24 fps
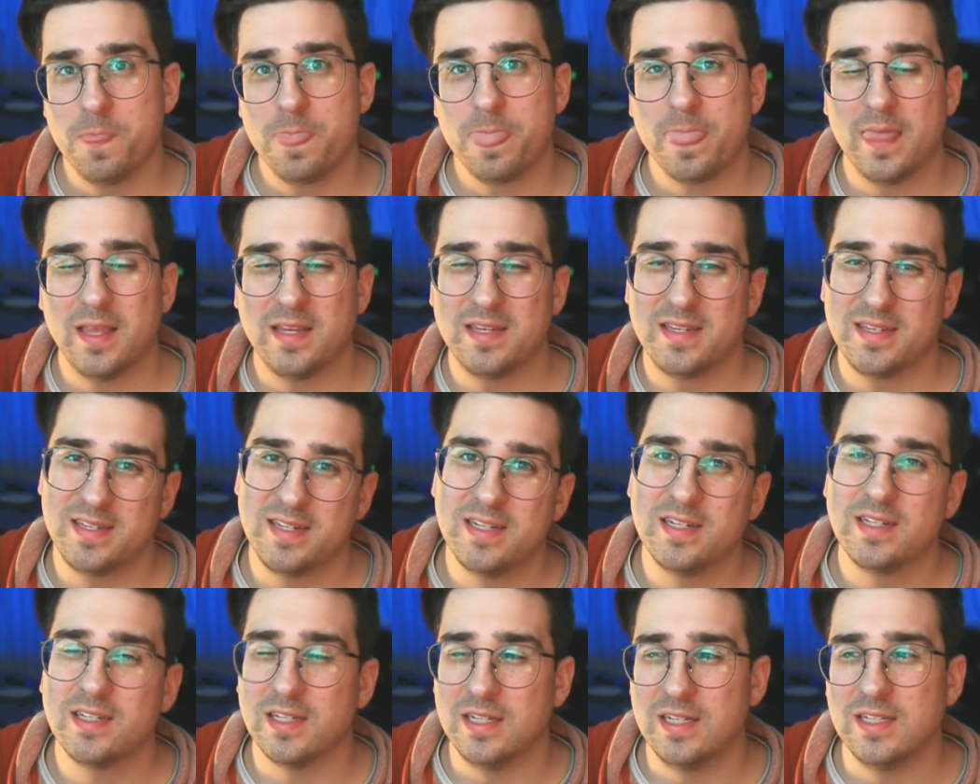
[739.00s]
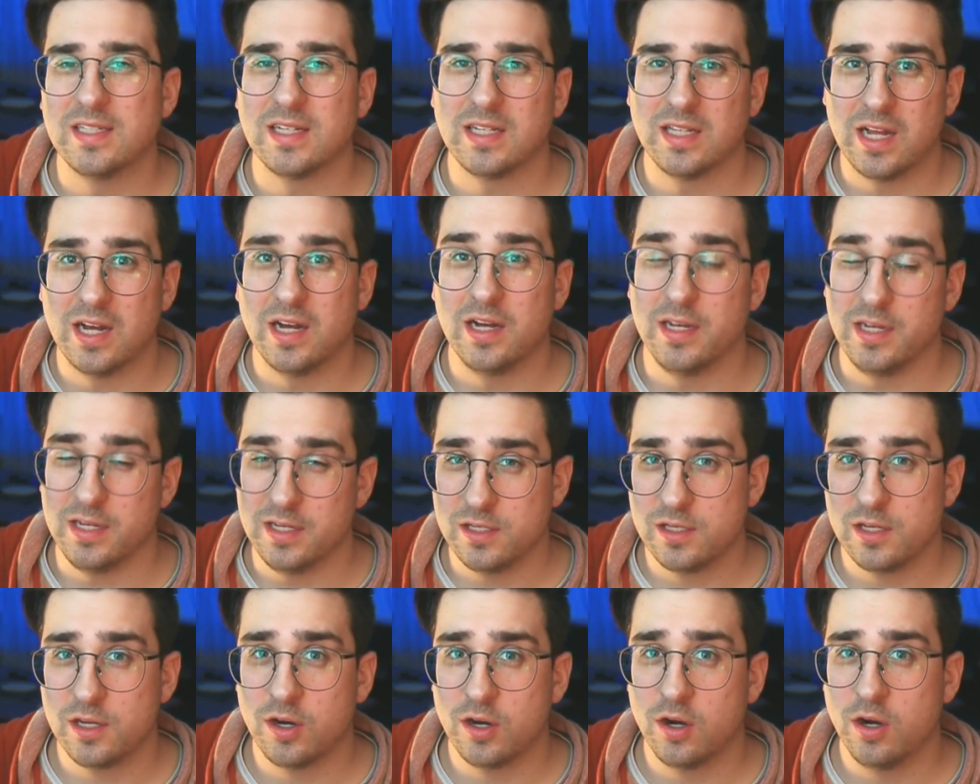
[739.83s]
still is a lot
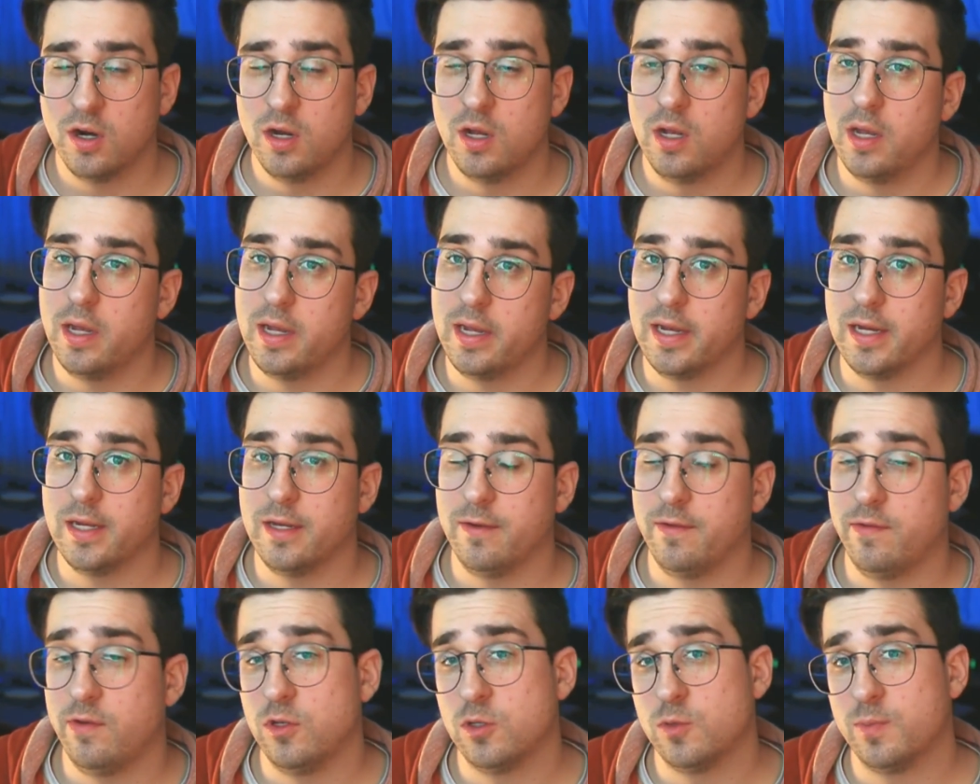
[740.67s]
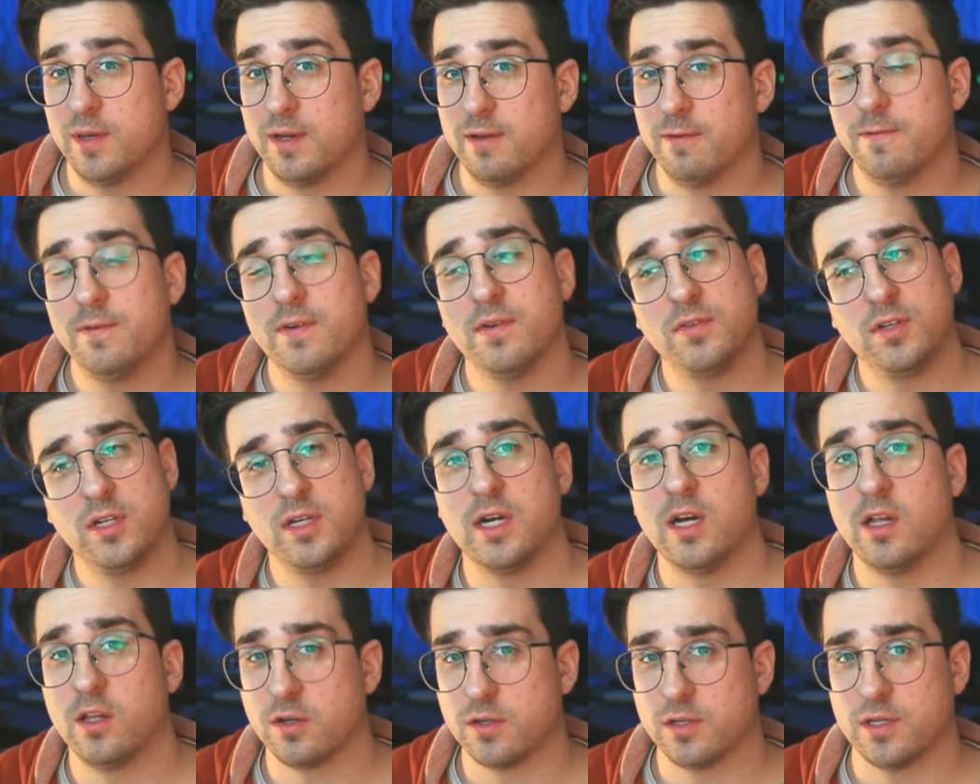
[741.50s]
easier. And if you spent
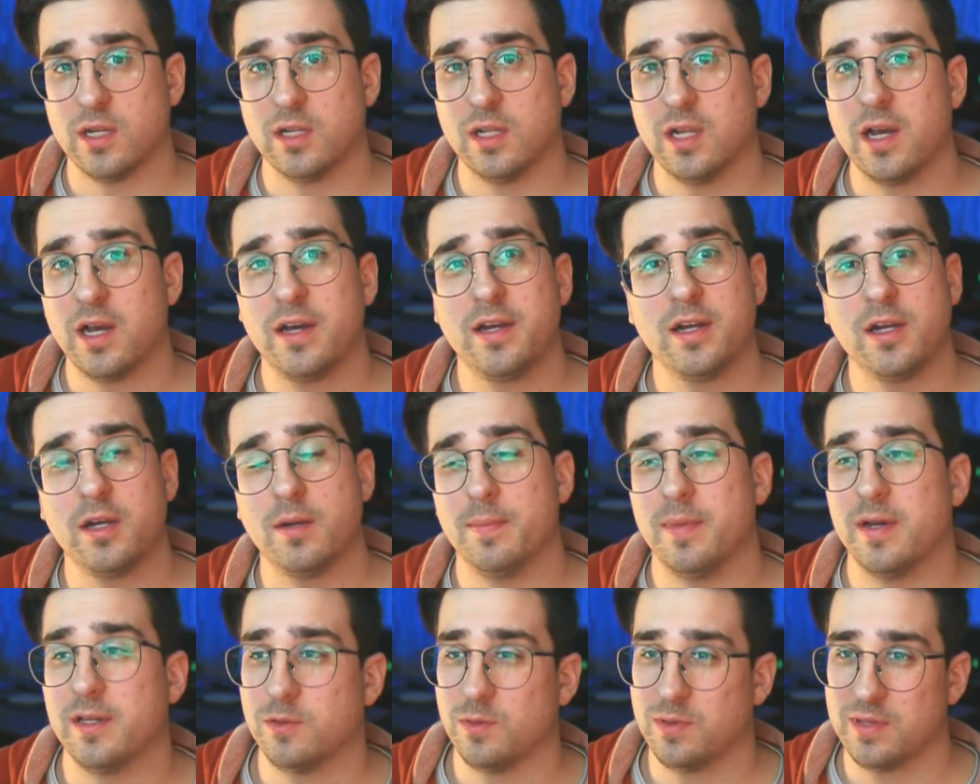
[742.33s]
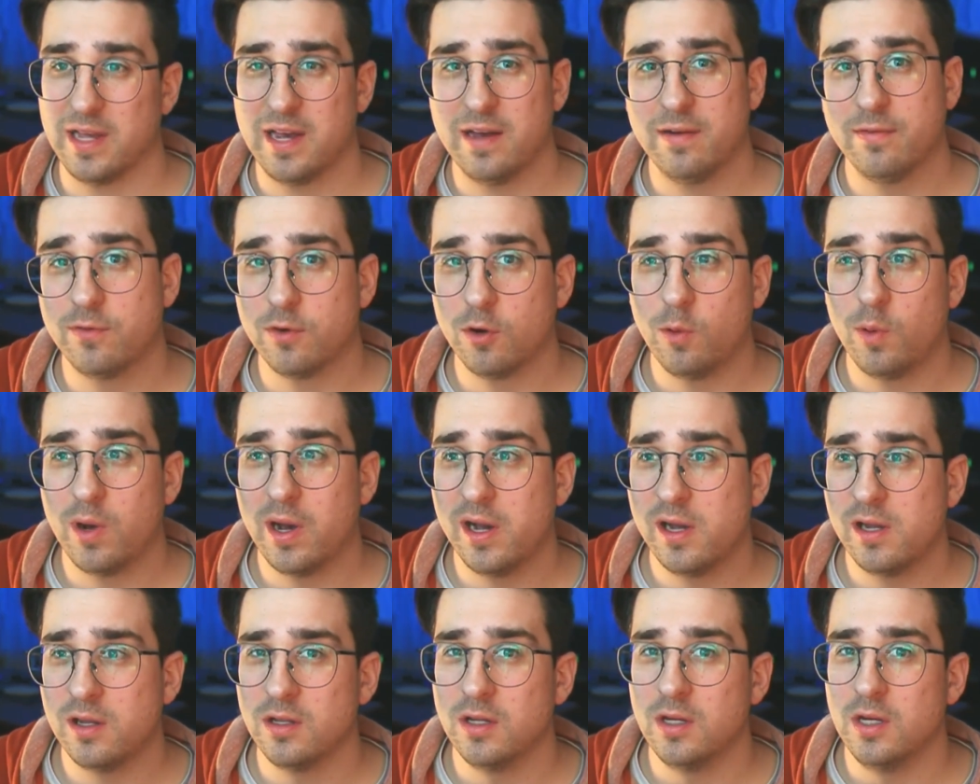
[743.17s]
$50 on lighting and mess with that for a
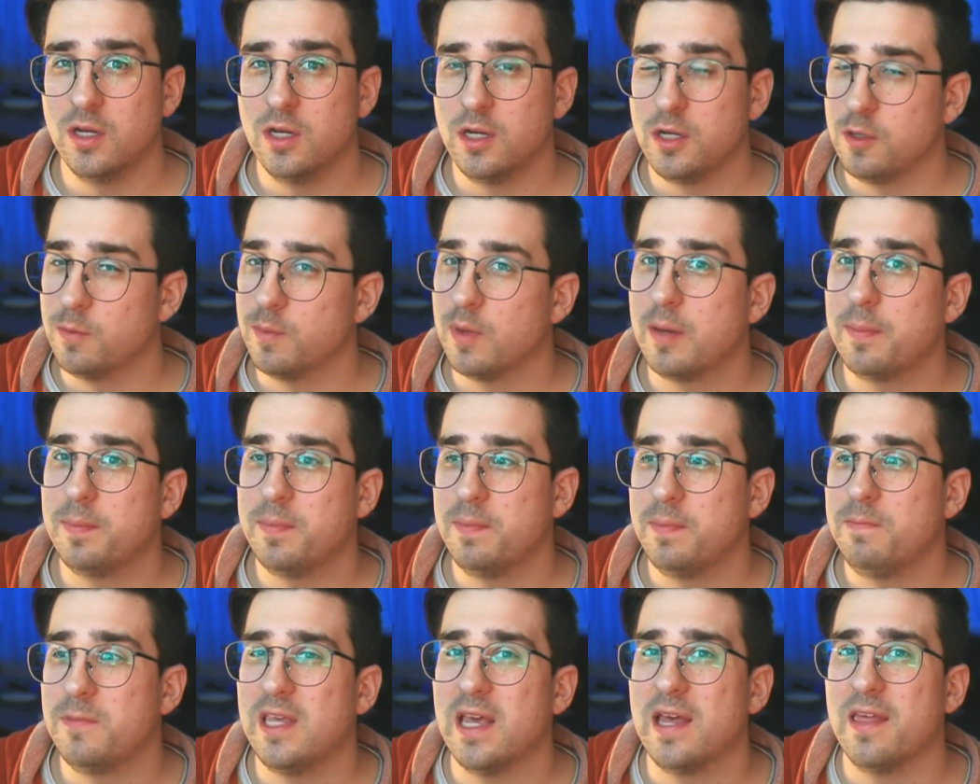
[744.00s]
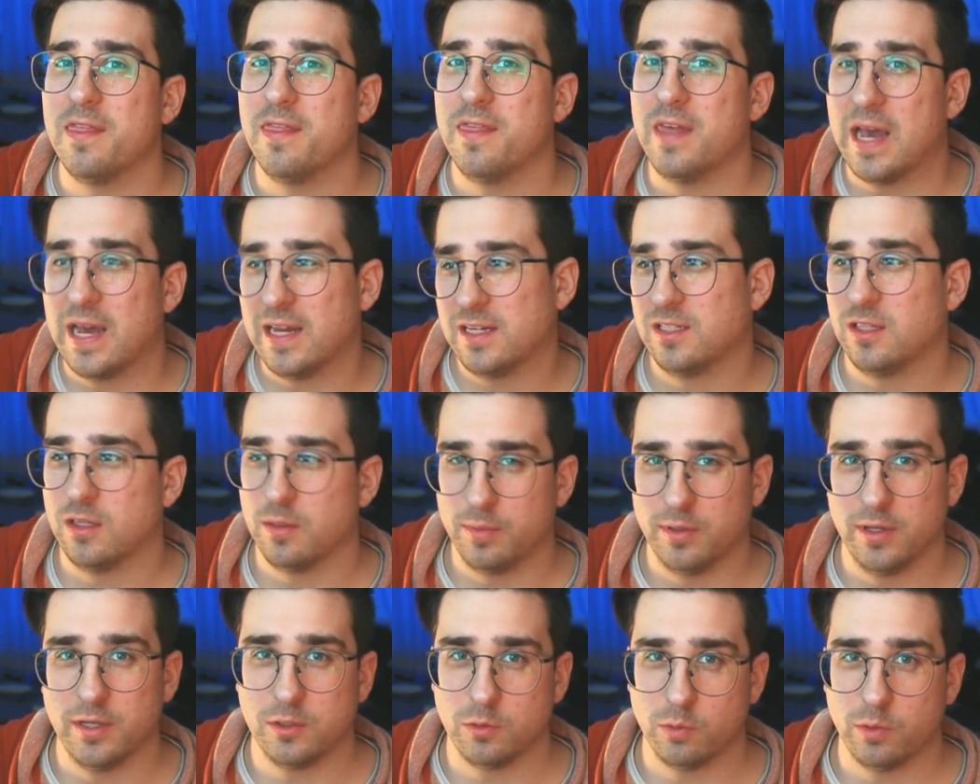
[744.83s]
while, you might get that to the
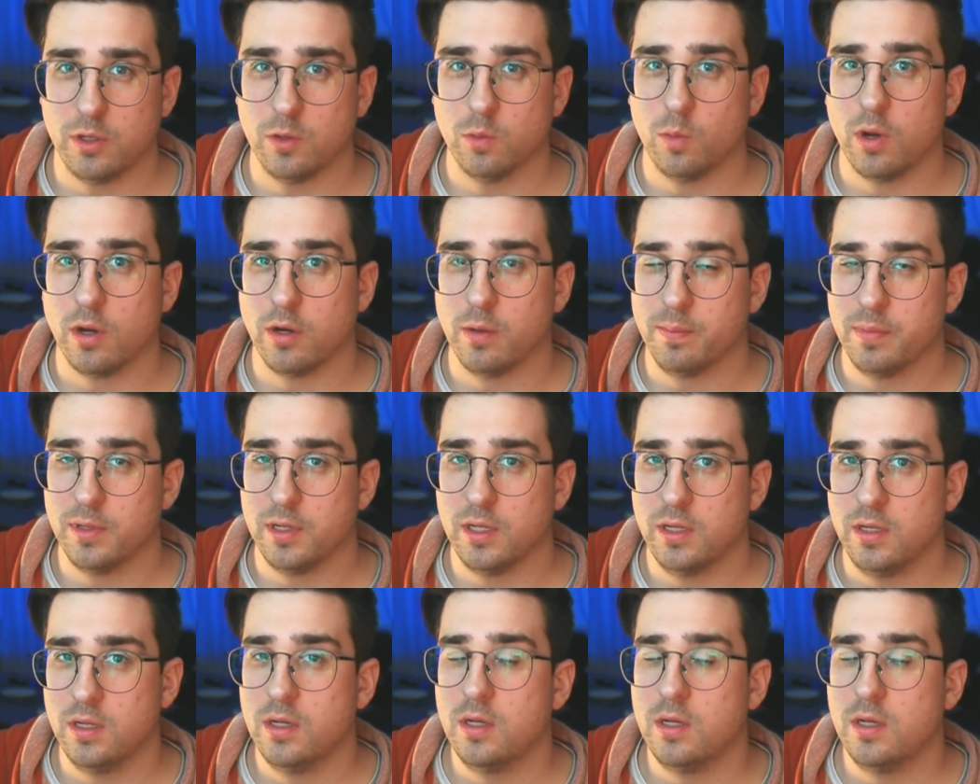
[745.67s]
place where you want to be.